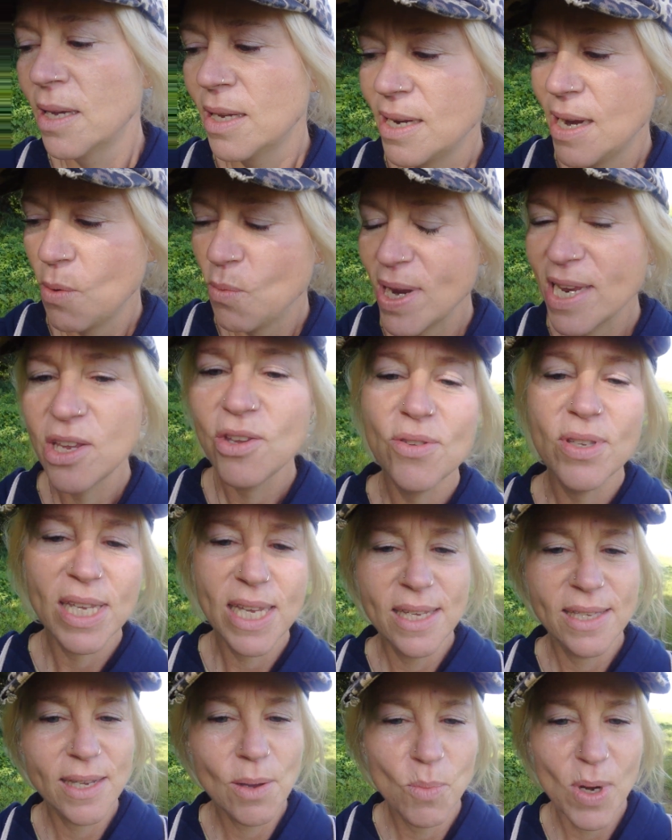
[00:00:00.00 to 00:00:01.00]
Now, when you
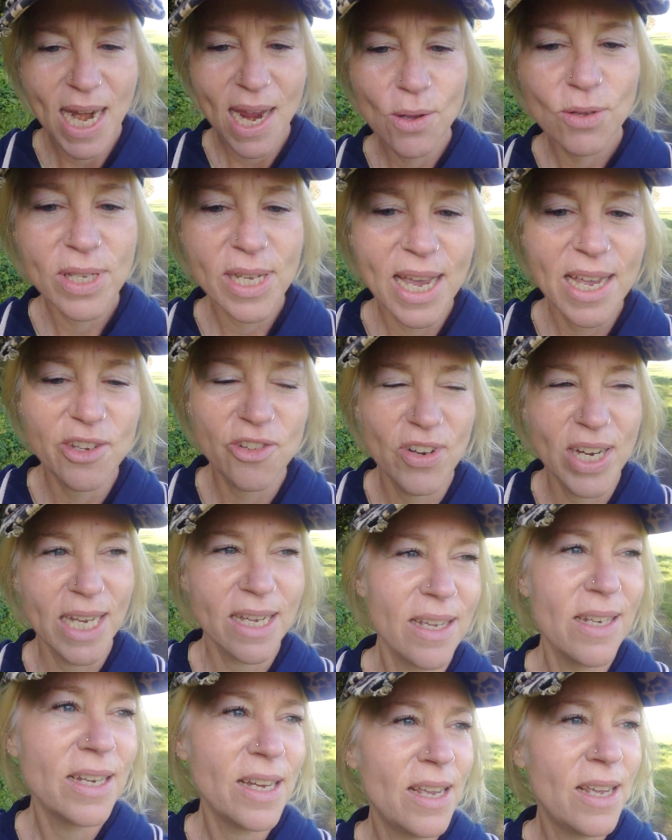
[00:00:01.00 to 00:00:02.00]
see someone else get
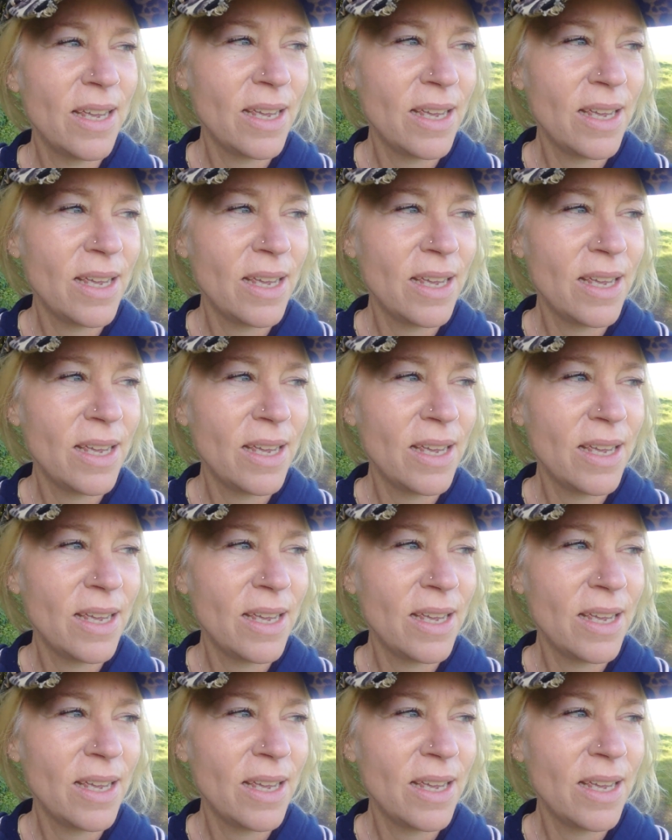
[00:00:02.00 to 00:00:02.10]
triggered,